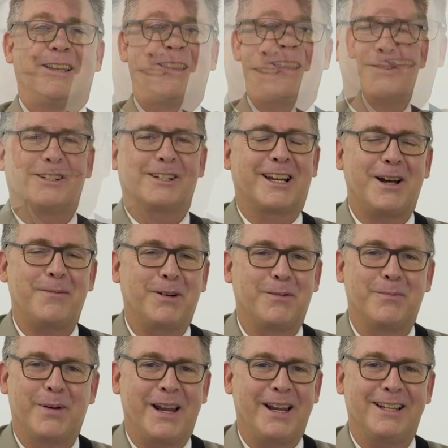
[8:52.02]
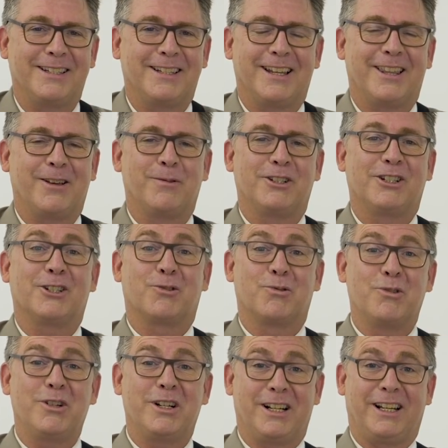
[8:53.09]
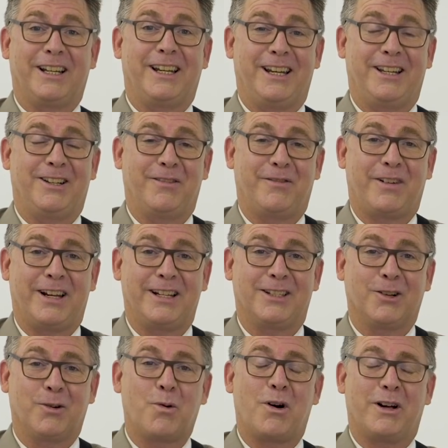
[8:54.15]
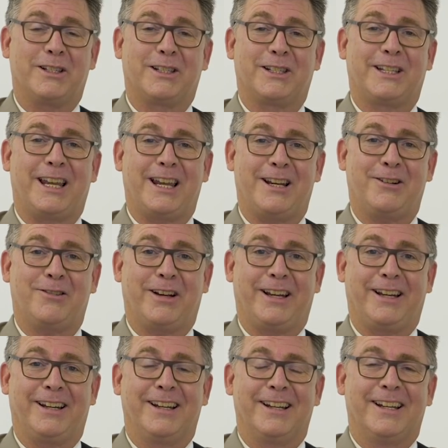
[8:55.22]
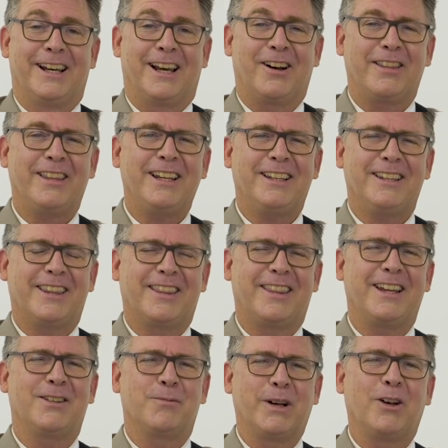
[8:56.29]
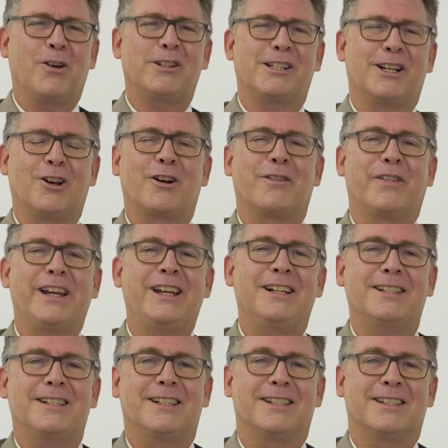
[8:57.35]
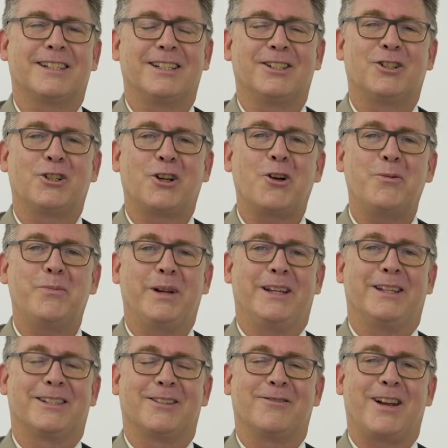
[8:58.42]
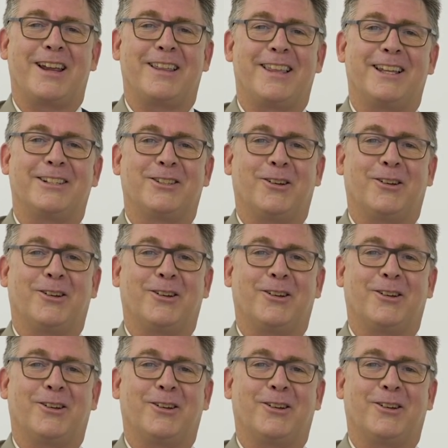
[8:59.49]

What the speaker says: There were a couple of bands there that were just really in your face and quite scary. And I think we lost a lot of innocence in showbiz around that